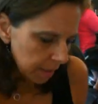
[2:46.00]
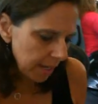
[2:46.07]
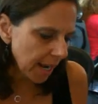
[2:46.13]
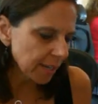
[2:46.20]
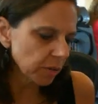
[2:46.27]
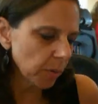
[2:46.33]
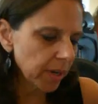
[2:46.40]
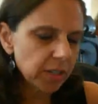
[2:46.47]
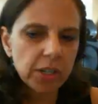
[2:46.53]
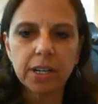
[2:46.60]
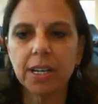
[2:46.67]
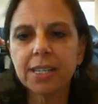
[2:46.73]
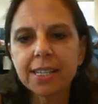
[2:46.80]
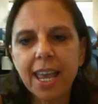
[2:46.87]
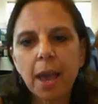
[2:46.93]
Next question,
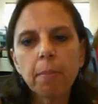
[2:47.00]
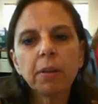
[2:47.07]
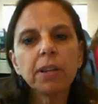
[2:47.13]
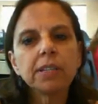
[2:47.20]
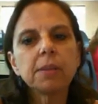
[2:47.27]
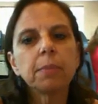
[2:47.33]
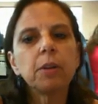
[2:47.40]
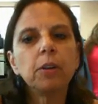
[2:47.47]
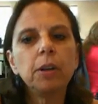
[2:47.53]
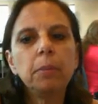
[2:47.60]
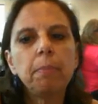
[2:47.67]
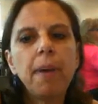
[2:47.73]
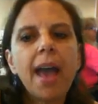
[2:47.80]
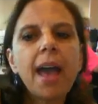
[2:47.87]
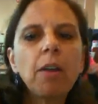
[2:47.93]
is capitalism good,
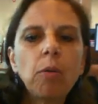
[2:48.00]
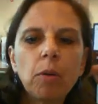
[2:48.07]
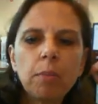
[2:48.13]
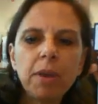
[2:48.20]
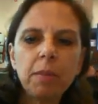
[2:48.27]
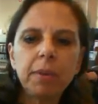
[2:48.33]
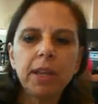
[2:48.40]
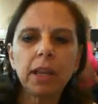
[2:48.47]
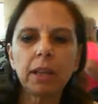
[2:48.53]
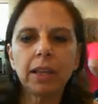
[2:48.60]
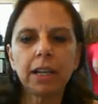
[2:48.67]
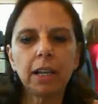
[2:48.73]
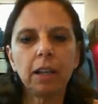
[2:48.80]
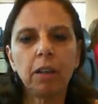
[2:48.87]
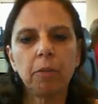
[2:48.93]
bad, or maybe a
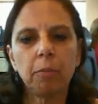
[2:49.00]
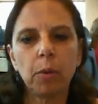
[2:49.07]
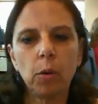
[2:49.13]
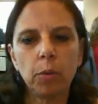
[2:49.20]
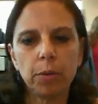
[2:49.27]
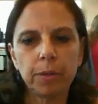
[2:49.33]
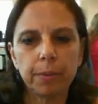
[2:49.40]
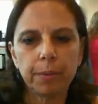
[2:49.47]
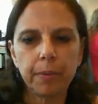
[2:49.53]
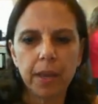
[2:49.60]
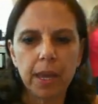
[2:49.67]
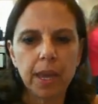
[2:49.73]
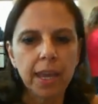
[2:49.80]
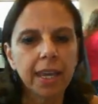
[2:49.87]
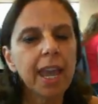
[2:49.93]
little of both?
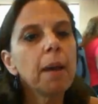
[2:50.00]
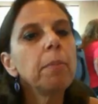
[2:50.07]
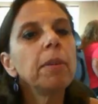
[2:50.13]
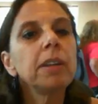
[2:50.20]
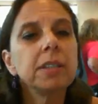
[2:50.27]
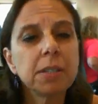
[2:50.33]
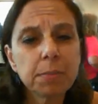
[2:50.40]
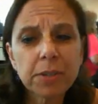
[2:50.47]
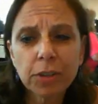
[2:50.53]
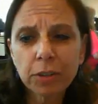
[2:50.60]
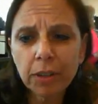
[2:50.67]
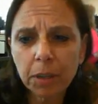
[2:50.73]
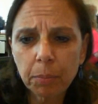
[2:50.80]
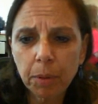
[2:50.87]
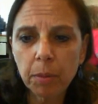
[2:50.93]
Capitalism
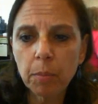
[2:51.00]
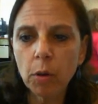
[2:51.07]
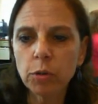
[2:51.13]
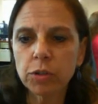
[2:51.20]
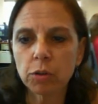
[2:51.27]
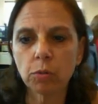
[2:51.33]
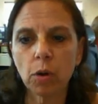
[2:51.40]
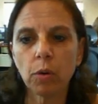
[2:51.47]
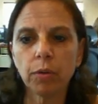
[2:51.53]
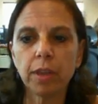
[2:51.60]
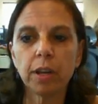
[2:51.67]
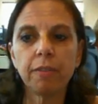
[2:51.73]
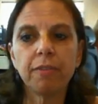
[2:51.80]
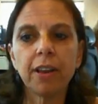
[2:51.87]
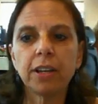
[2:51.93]
certainly promotes growth
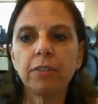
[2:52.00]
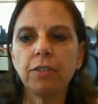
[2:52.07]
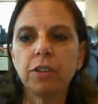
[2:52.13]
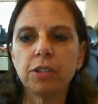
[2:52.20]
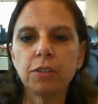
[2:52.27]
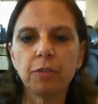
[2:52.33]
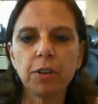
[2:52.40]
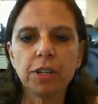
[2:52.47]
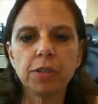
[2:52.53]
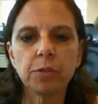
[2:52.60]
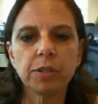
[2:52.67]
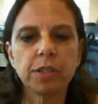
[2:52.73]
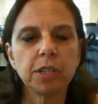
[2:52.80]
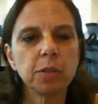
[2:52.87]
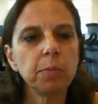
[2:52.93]
and effective use of
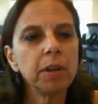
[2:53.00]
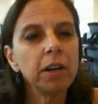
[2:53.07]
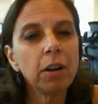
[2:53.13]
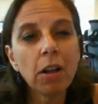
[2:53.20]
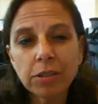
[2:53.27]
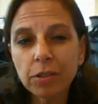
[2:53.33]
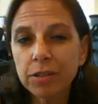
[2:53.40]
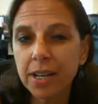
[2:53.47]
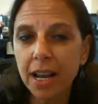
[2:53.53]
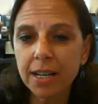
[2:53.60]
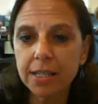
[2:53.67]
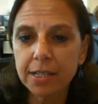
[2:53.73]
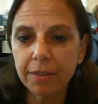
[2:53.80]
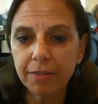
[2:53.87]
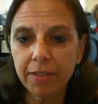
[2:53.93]
resources, but it also
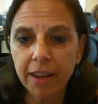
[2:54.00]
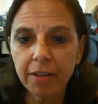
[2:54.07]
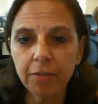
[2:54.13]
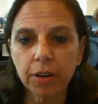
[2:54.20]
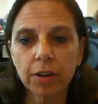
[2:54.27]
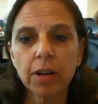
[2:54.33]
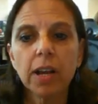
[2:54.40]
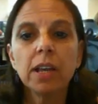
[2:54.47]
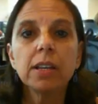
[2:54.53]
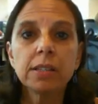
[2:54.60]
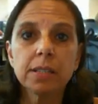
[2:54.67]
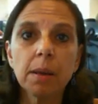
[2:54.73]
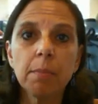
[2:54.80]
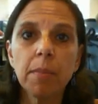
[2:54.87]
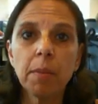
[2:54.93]
tends to favor
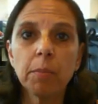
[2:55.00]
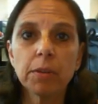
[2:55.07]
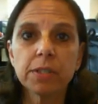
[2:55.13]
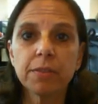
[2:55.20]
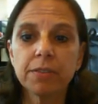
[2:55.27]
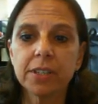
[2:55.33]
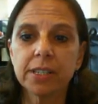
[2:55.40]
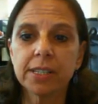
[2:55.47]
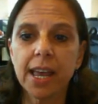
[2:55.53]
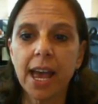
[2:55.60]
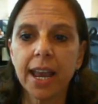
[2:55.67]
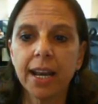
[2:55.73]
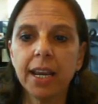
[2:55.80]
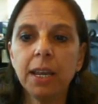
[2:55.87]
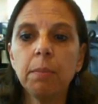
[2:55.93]
some members of
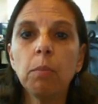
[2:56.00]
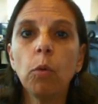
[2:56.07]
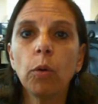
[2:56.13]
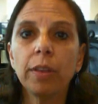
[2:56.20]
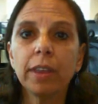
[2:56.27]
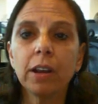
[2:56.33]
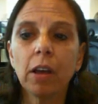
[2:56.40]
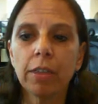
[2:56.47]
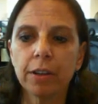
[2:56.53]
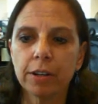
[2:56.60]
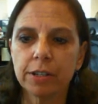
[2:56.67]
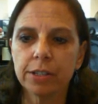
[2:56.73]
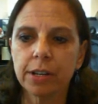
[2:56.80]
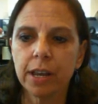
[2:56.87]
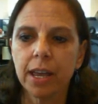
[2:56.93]
society more than
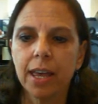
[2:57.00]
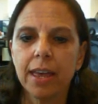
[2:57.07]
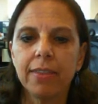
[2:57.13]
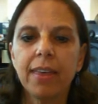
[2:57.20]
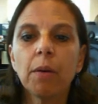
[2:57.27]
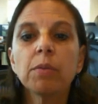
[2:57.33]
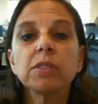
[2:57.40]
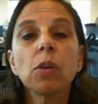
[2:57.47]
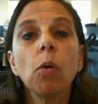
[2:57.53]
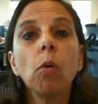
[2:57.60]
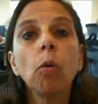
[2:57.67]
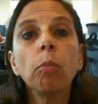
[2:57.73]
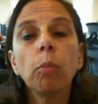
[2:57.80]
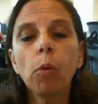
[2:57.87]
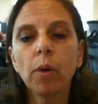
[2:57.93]
others. That was the
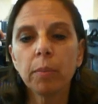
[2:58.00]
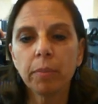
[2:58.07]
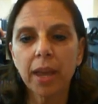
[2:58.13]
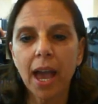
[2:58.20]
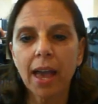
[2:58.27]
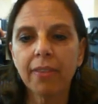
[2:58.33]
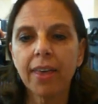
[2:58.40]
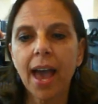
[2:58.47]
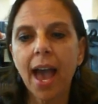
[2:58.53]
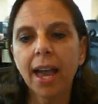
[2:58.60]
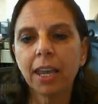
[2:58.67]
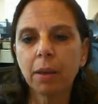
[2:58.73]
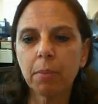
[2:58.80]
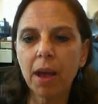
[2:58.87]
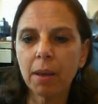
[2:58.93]
whole point behind the
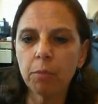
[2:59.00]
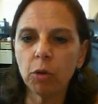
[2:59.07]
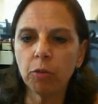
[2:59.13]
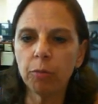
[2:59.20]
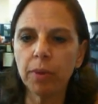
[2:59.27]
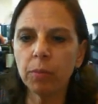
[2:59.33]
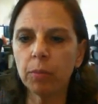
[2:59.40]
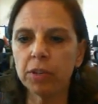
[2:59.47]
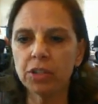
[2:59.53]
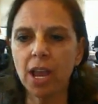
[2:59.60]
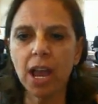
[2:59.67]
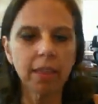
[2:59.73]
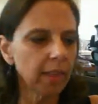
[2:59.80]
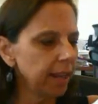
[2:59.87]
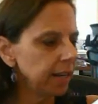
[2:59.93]
Occupy movement, which
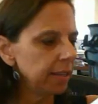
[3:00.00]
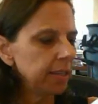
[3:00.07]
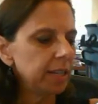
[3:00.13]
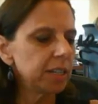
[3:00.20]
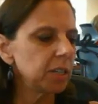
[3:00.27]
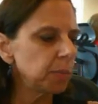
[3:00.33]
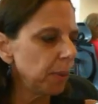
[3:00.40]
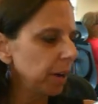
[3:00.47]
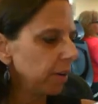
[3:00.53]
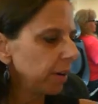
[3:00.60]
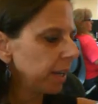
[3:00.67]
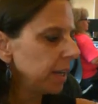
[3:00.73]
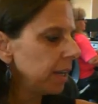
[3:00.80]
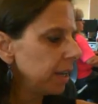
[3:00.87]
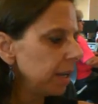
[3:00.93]
highlighted the
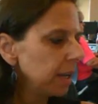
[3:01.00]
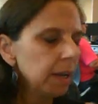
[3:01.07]
disparity